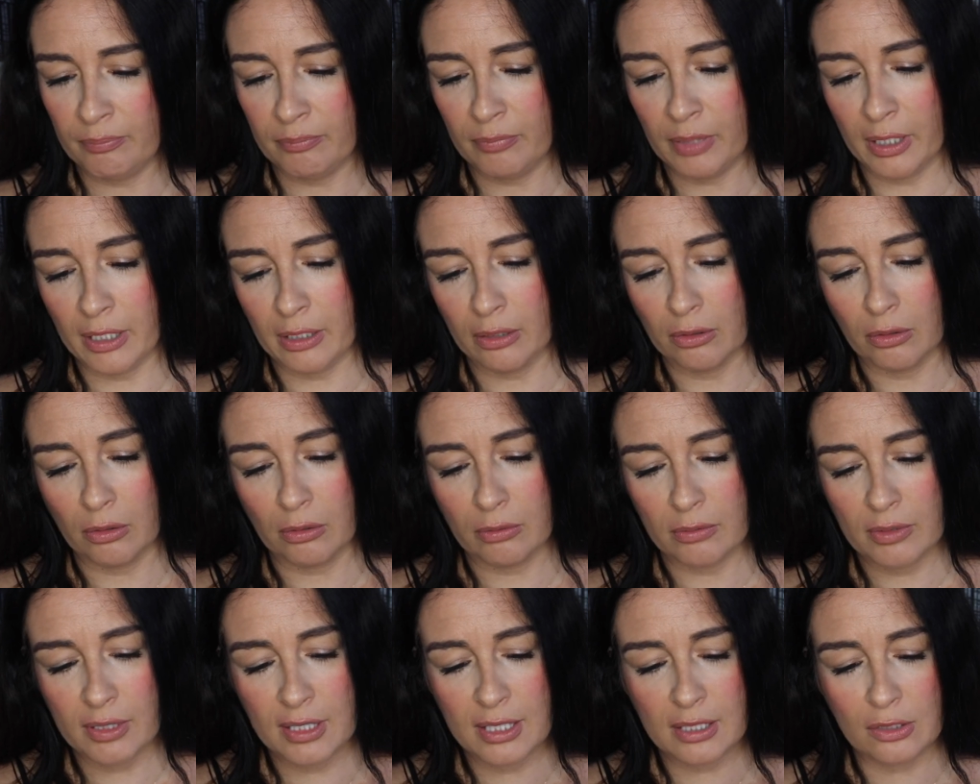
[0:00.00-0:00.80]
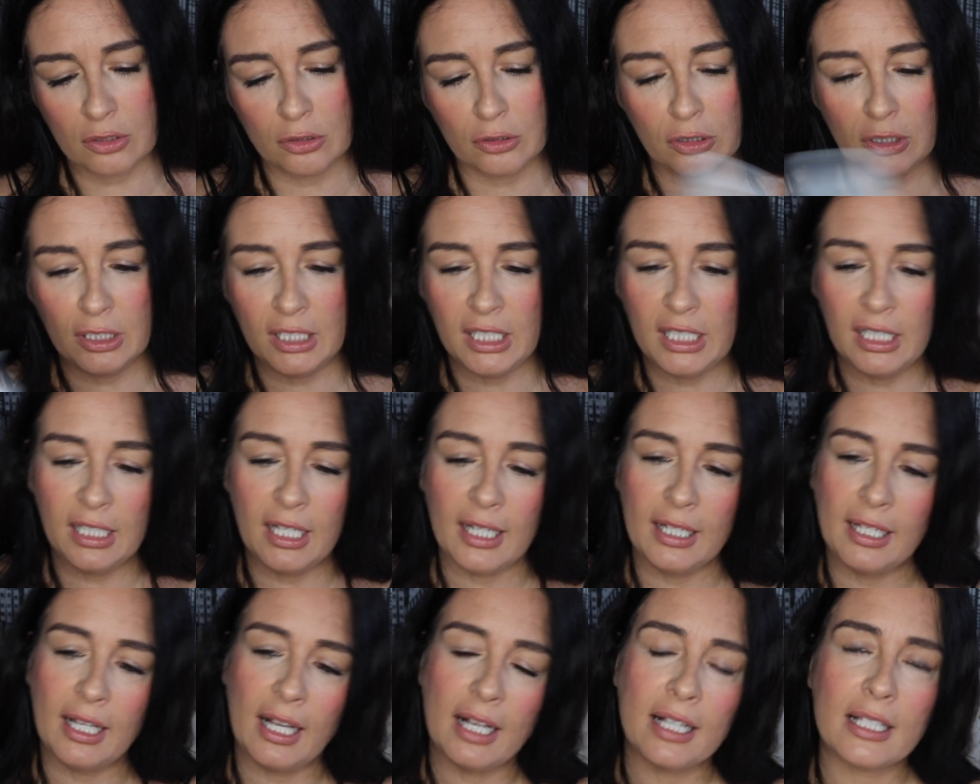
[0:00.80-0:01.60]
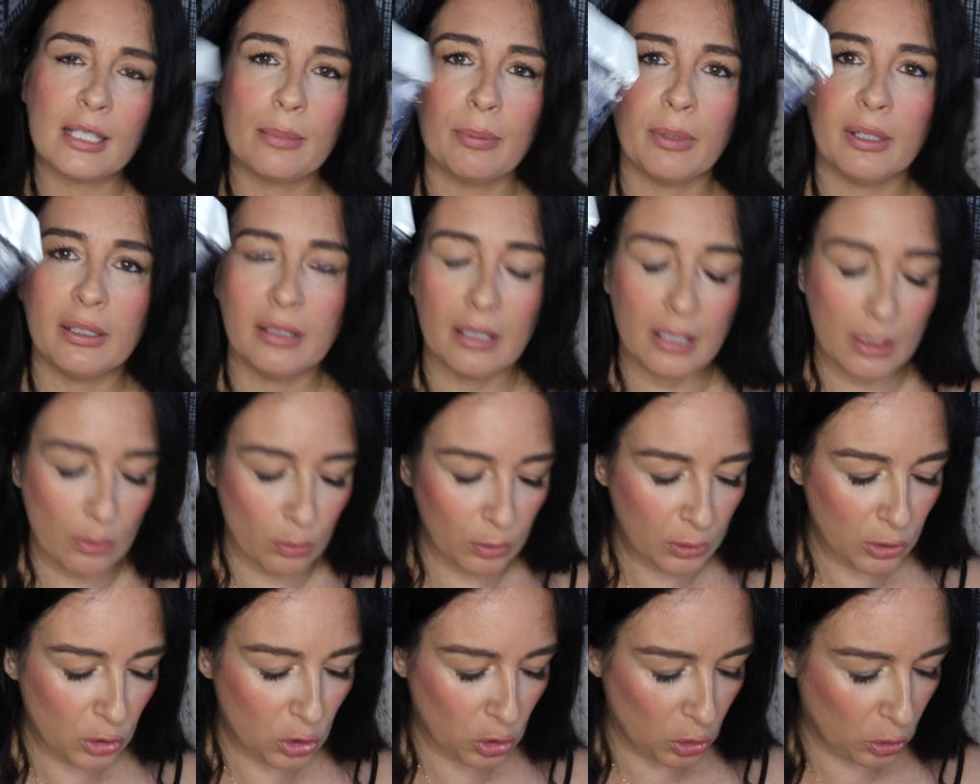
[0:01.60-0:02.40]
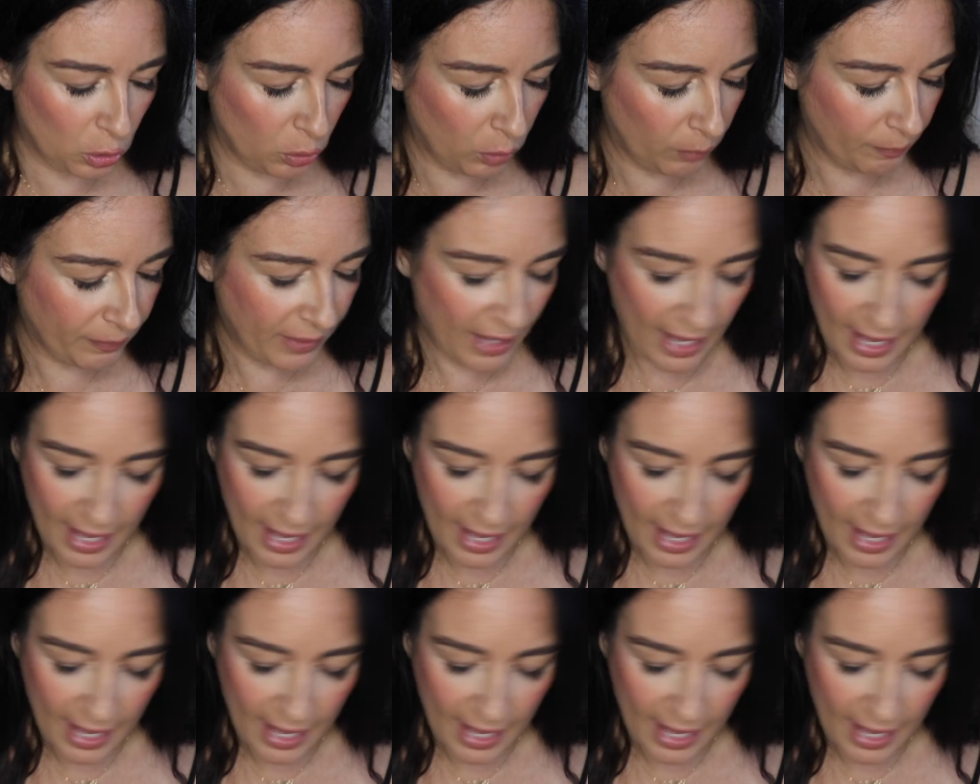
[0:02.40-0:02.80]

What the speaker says: I don't know, sturdy, I guess, but this will do.